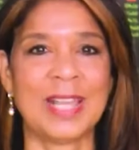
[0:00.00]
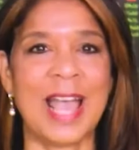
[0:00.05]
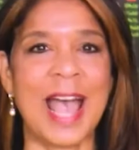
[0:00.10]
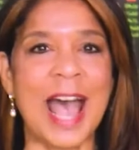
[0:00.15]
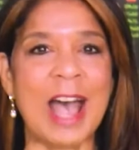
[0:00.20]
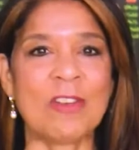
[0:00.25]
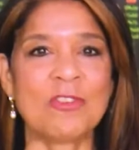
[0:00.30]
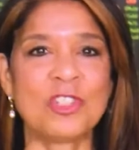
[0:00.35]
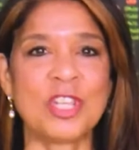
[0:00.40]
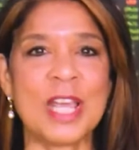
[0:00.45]

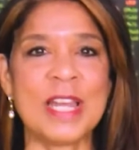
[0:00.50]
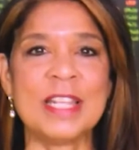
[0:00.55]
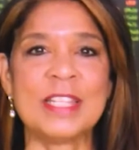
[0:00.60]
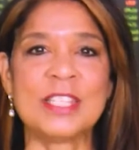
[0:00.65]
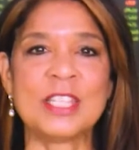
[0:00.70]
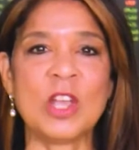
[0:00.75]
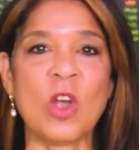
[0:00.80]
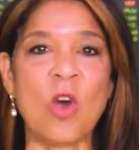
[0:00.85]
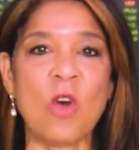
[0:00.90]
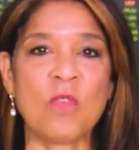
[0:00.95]
How, Jen,
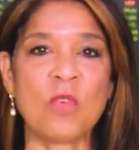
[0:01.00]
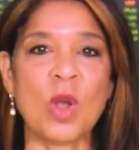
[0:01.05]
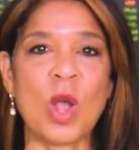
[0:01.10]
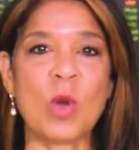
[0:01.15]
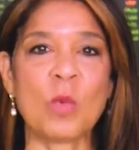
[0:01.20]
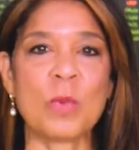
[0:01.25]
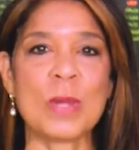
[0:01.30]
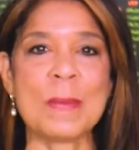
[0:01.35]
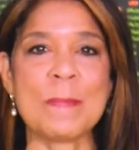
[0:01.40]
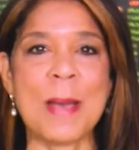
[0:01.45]
is the
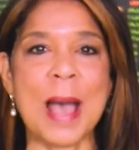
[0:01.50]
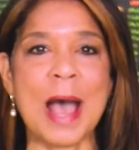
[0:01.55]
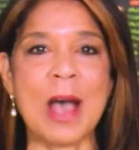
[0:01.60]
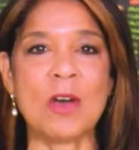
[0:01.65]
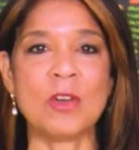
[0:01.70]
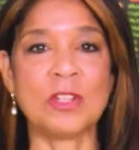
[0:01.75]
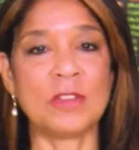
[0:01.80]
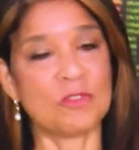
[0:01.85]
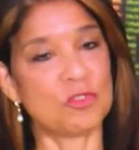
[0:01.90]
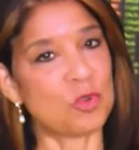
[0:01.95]
overall
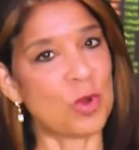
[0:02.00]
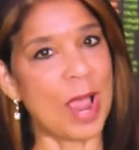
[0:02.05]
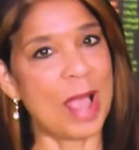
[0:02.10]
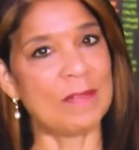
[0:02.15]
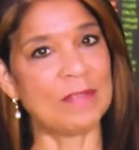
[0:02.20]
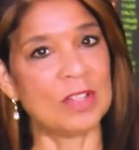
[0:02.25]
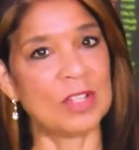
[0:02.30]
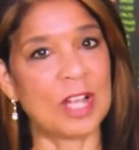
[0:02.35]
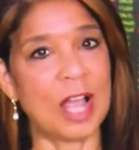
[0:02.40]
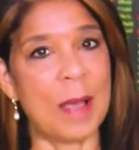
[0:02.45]
rebound of
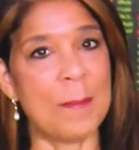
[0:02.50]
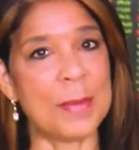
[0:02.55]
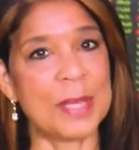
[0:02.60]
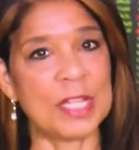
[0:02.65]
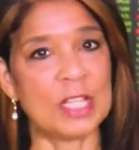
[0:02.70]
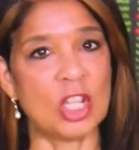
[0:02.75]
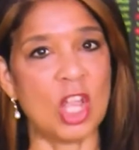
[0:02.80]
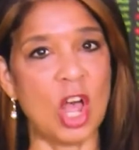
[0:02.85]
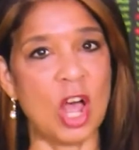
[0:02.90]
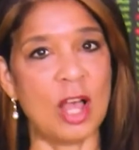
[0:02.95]
travel
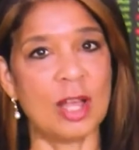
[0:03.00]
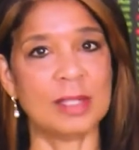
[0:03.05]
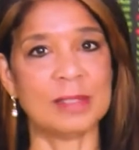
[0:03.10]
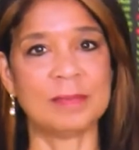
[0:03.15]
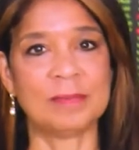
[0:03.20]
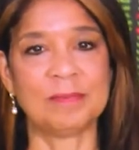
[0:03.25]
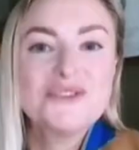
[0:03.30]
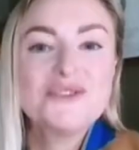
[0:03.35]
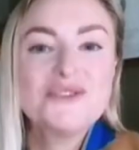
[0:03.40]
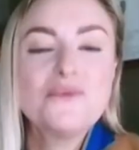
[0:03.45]
coming
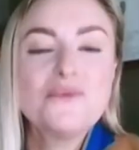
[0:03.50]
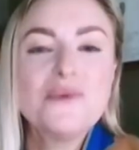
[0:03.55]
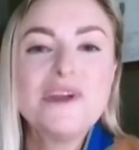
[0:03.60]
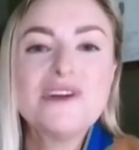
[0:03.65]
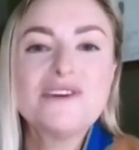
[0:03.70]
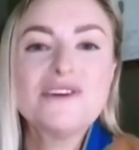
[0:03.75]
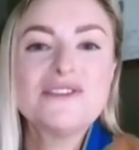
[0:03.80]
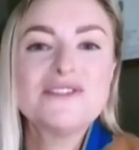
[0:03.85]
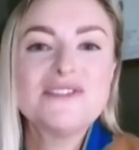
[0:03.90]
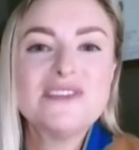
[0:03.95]
along? So
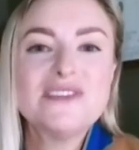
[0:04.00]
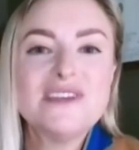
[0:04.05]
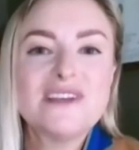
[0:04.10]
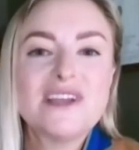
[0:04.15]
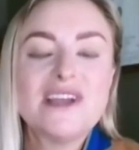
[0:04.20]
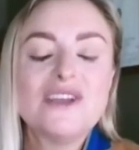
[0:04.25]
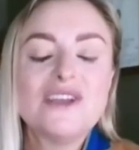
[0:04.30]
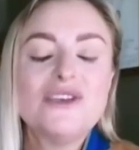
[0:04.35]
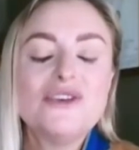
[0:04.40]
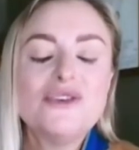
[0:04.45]
we are
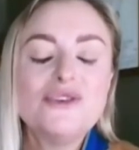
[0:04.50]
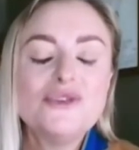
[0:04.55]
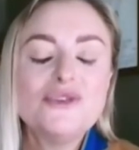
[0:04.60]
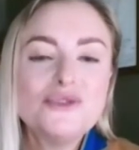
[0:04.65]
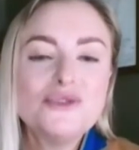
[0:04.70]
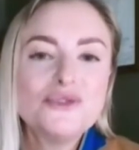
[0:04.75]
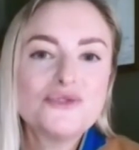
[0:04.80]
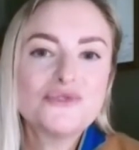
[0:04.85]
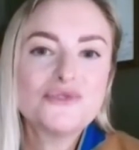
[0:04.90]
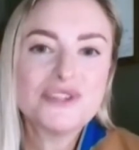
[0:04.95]
seeing a
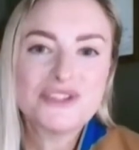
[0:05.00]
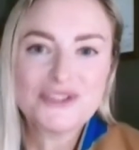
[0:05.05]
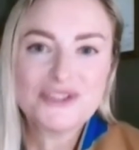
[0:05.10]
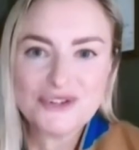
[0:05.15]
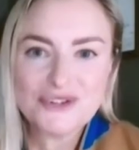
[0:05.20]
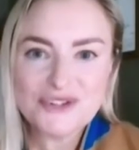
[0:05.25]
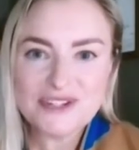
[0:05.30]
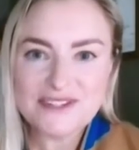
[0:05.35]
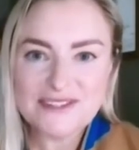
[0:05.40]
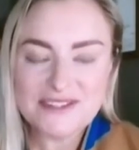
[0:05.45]
huge
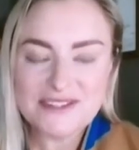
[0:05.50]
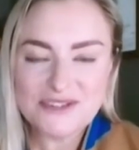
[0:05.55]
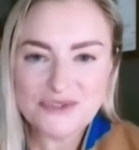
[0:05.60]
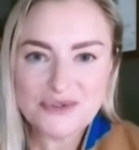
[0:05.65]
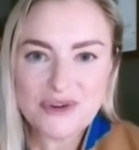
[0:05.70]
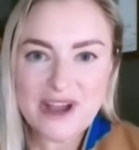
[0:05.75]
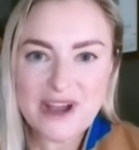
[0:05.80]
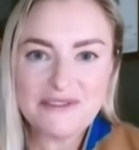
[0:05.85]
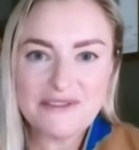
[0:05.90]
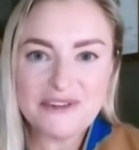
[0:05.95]
resurgence in
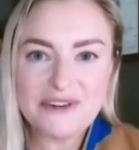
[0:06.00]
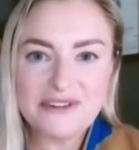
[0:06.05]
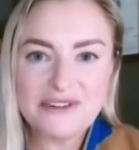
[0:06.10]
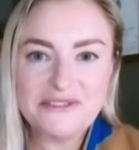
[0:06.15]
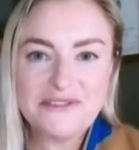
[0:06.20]
travel.